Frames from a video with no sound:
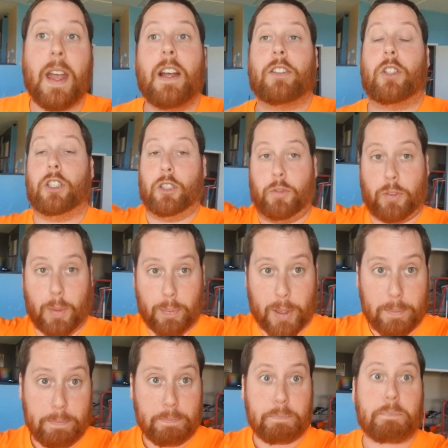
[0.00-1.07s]
So you just flip
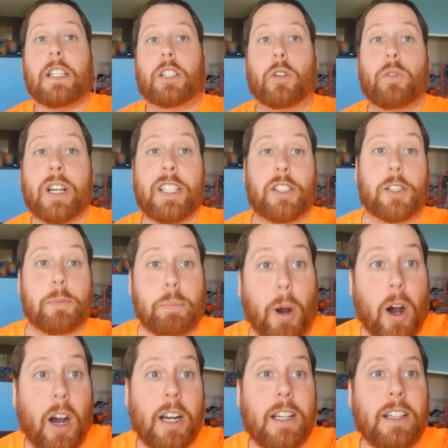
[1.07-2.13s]
them. To
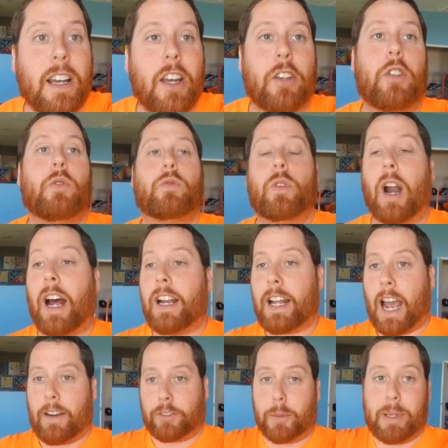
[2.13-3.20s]
respawn, you run
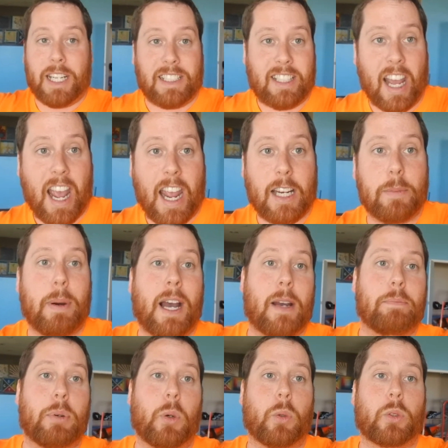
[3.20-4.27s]
after being tagged by a
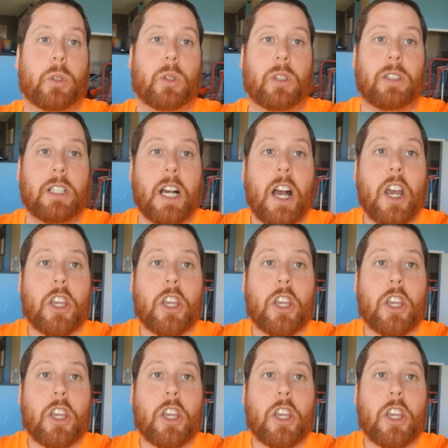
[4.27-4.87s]
pool noodle.